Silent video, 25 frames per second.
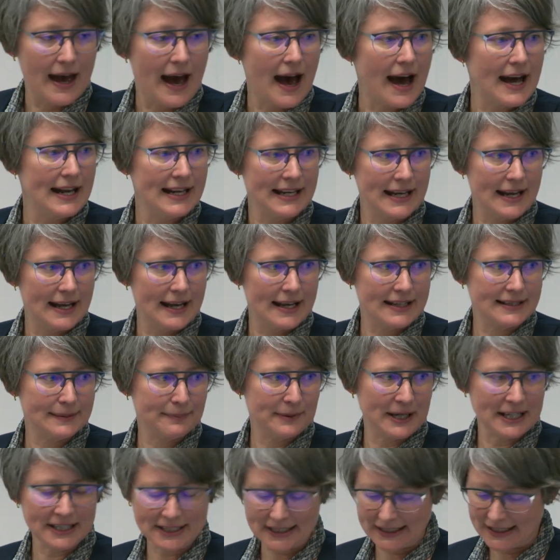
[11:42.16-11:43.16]
And
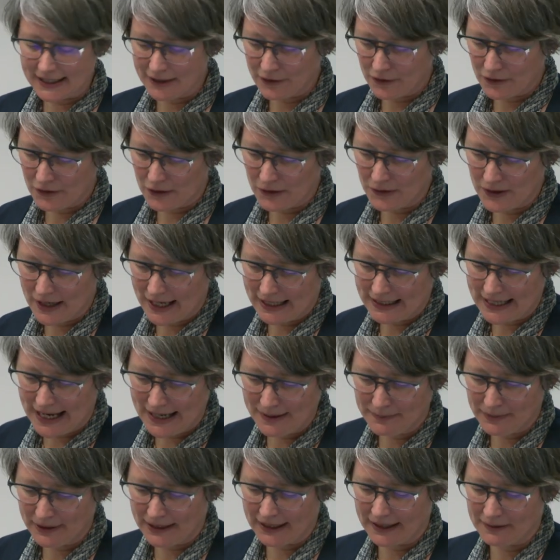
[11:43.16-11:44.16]
especially through
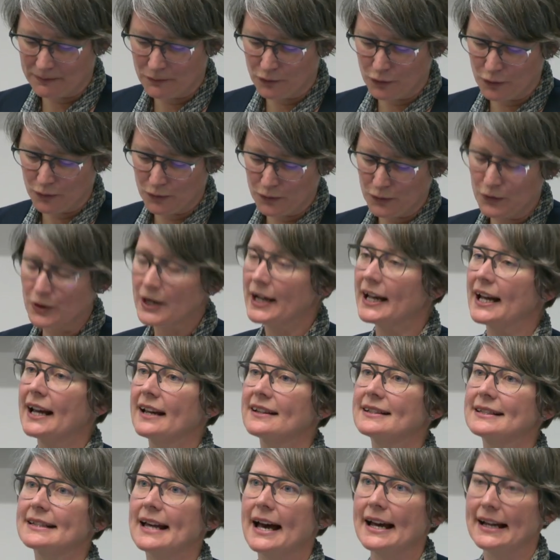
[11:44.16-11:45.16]
enabling more
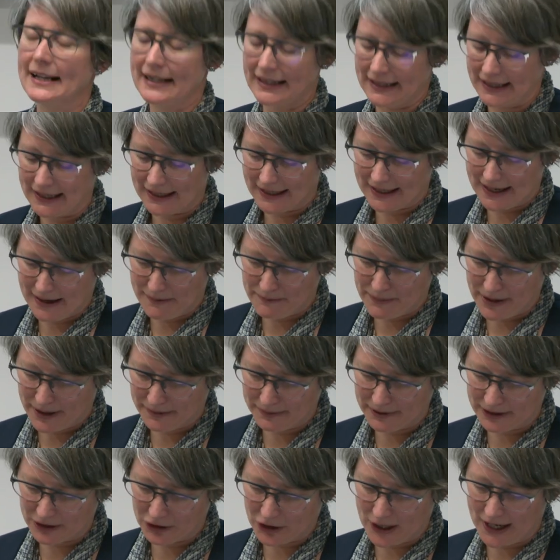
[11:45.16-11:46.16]
walking, cycling and
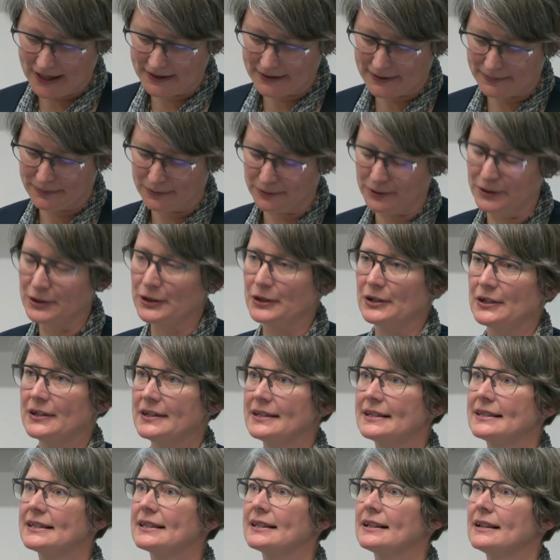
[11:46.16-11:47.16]
public transport
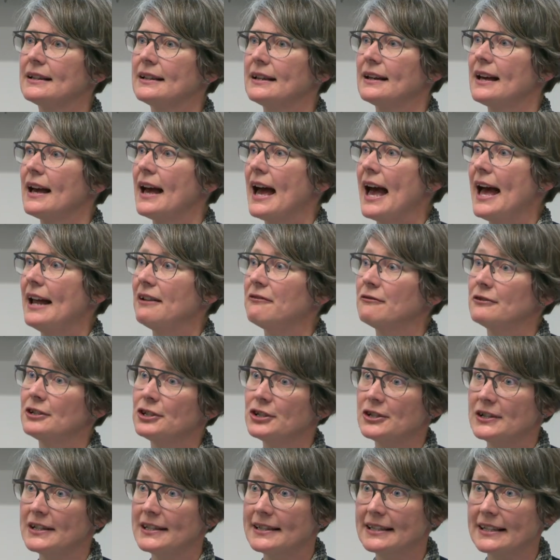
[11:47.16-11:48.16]
use and
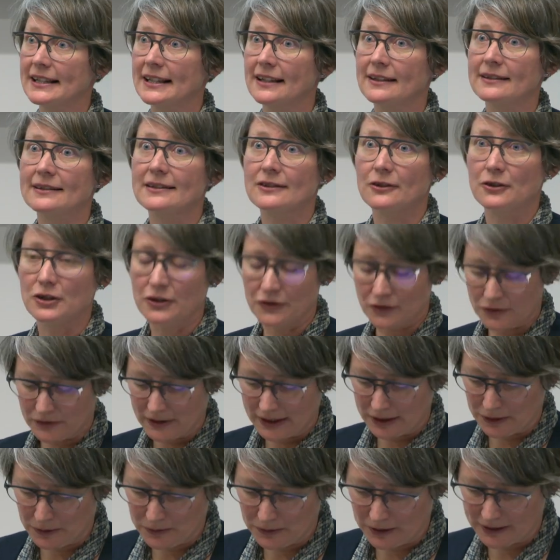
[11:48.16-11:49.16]
reducing social
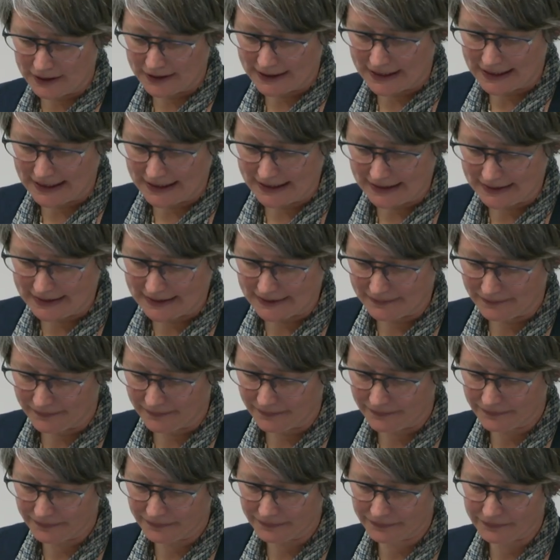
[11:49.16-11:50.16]
inequalities.
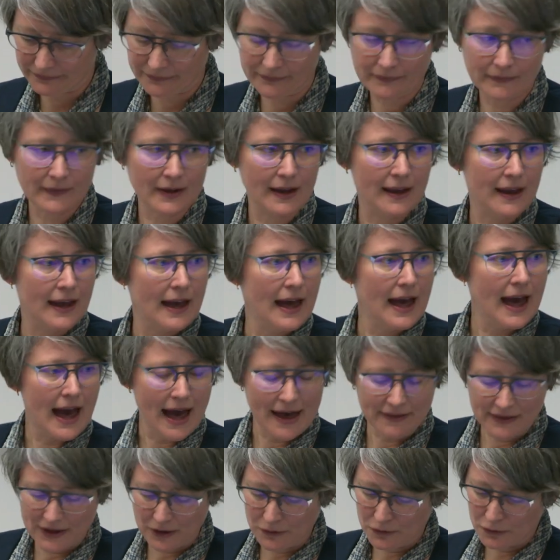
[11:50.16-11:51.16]

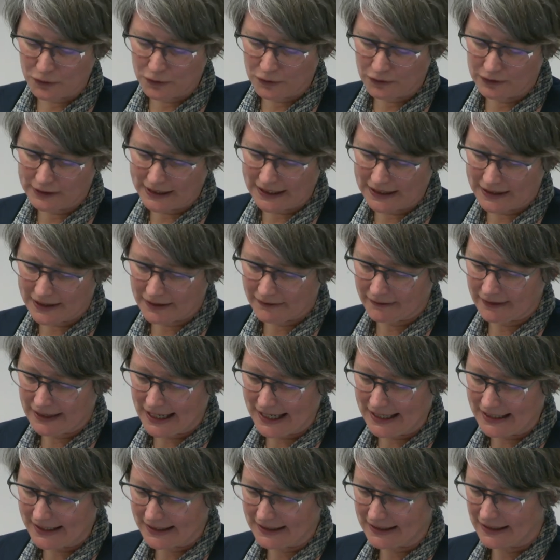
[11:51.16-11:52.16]
And they're all
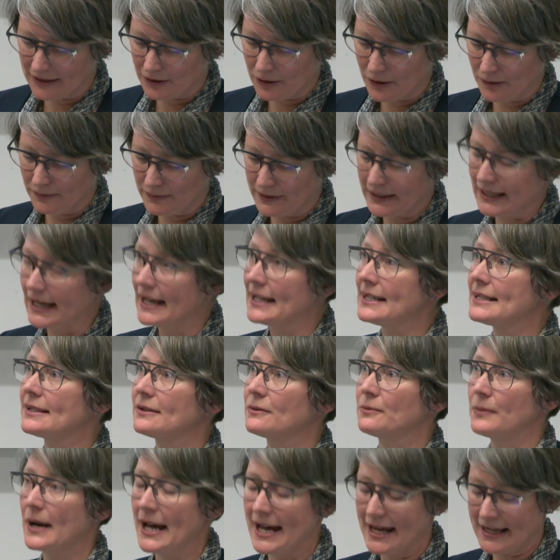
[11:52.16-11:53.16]
interrelated in
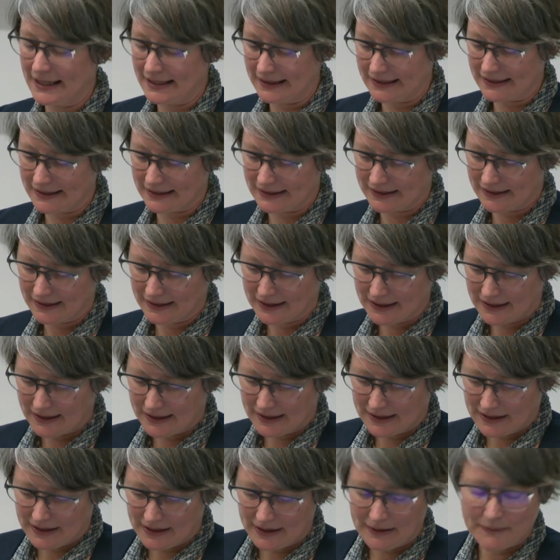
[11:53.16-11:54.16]
complicated ways.
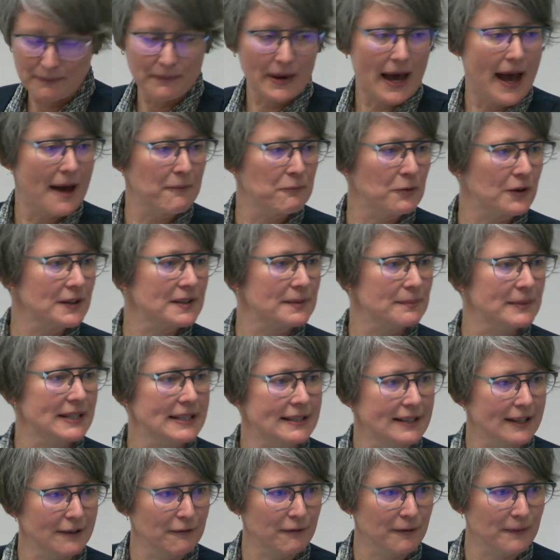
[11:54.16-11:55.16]
And what's
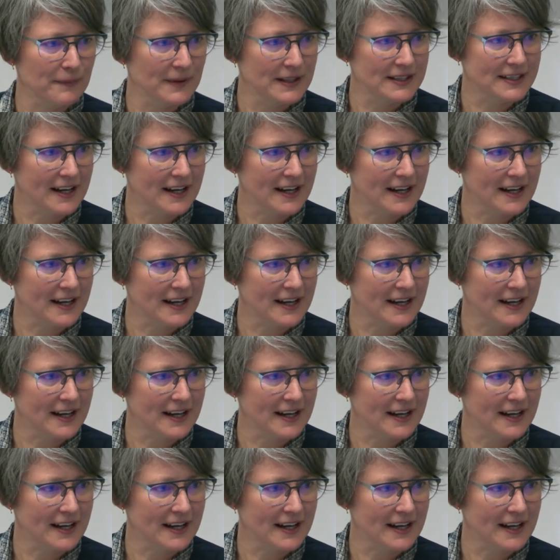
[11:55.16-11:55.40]
missing from the